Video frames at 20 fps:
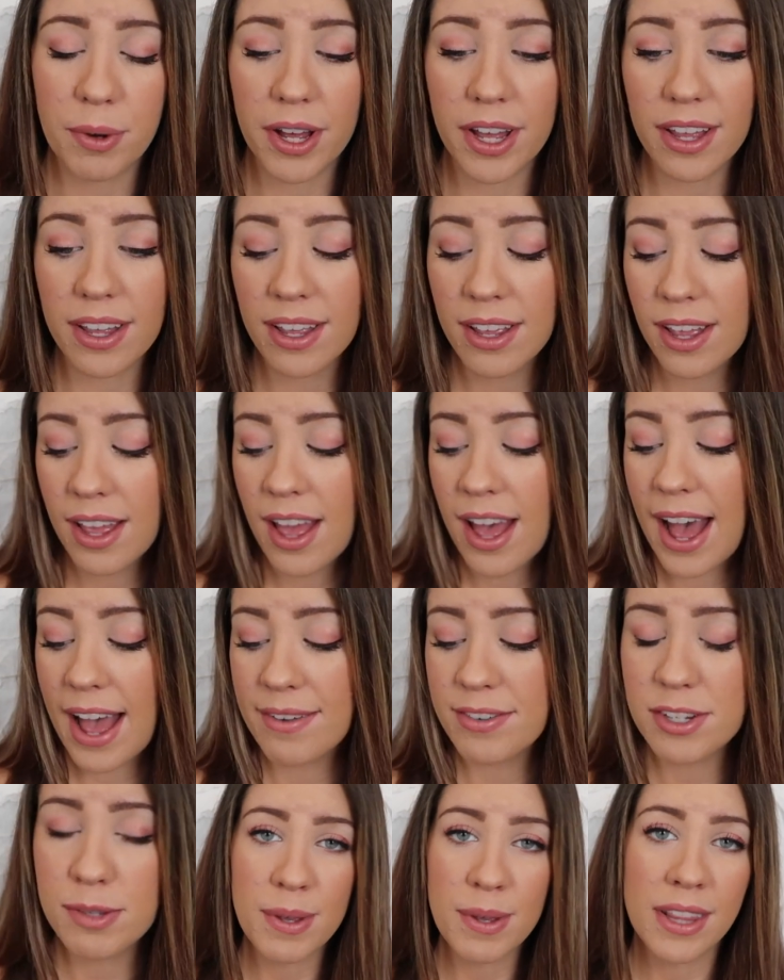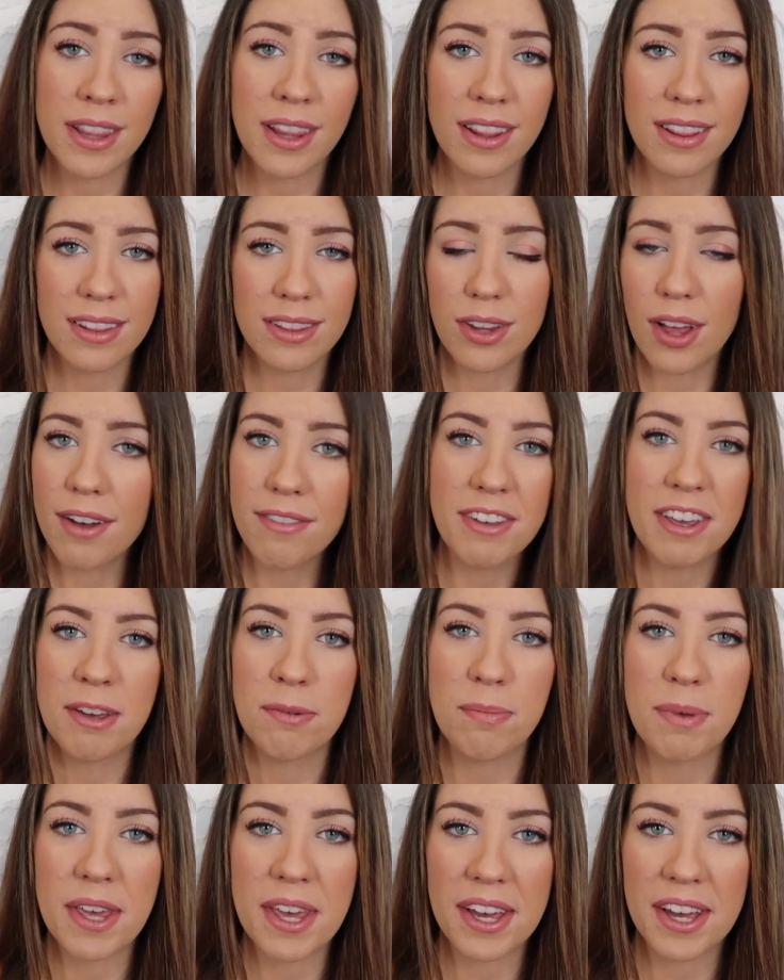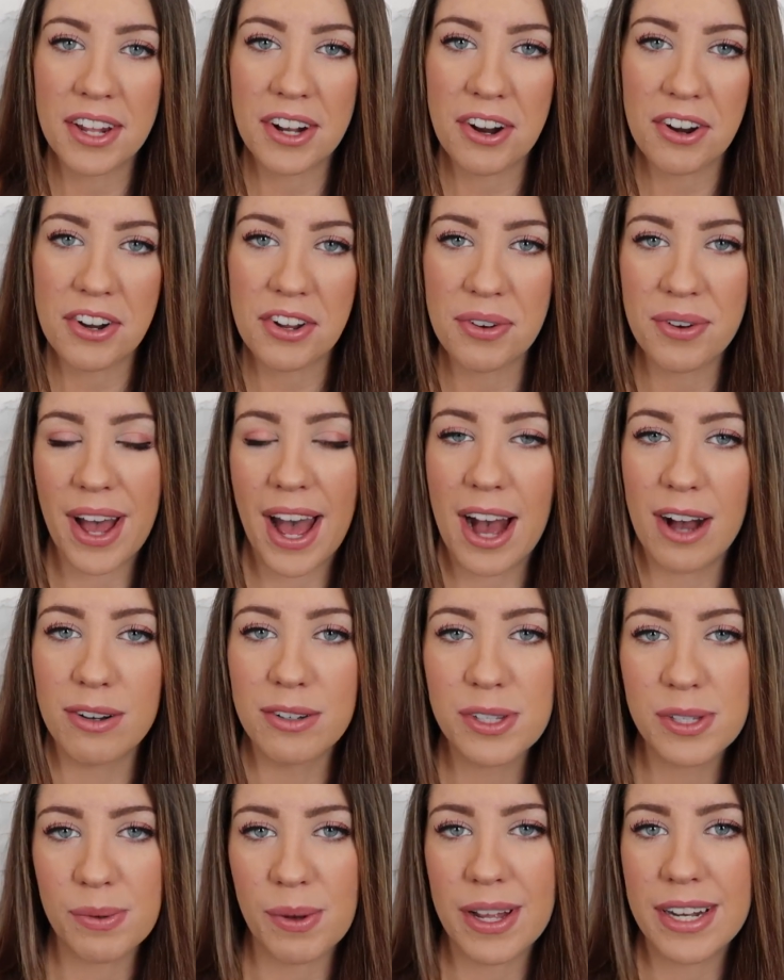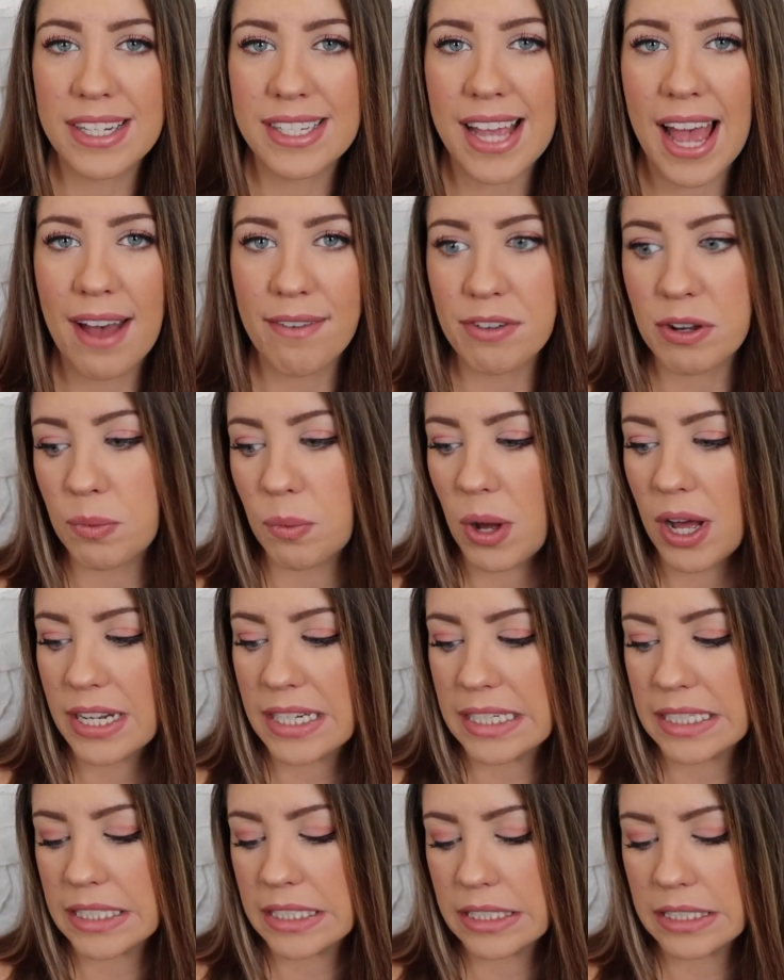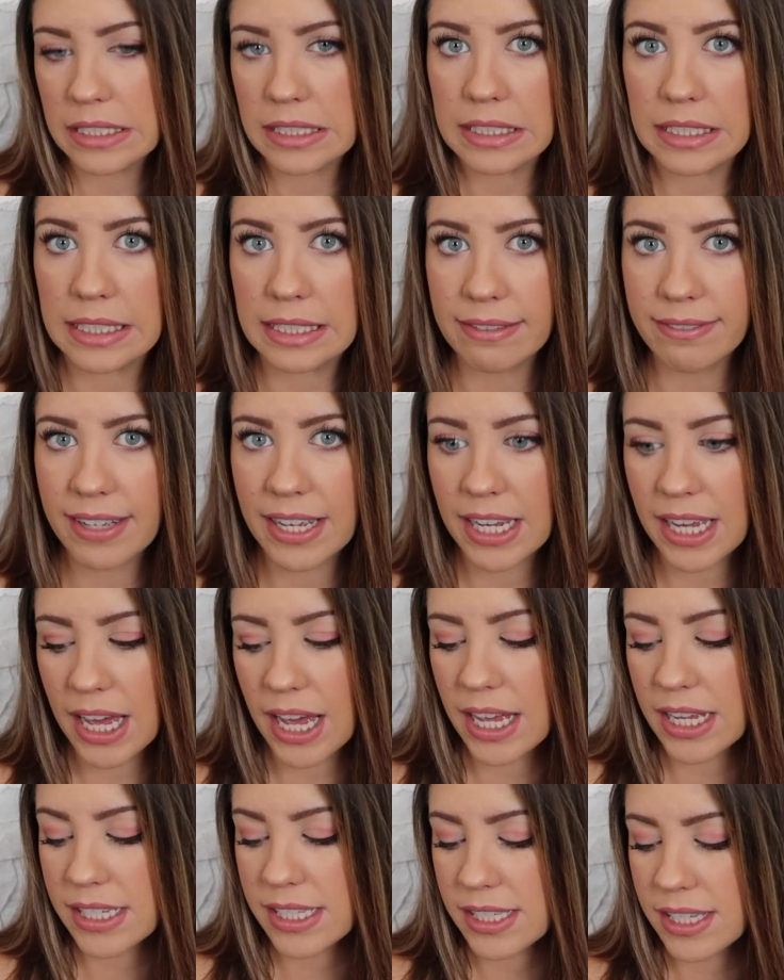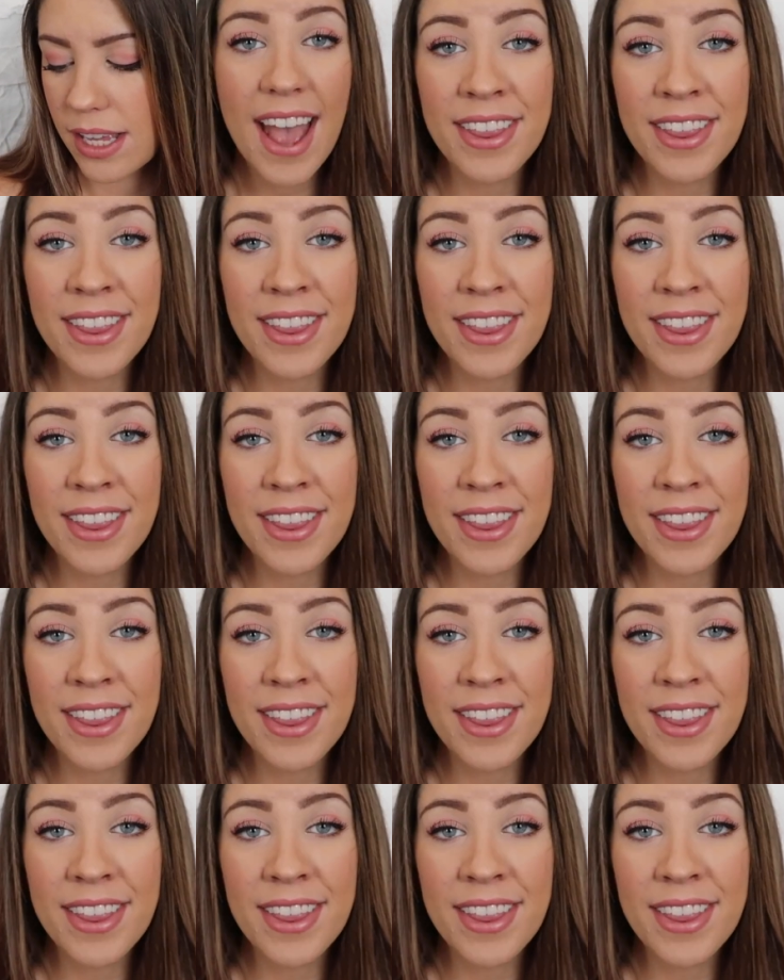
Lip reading: But I've been loving being in our new house, so I just haven't wanted to leave, I guess.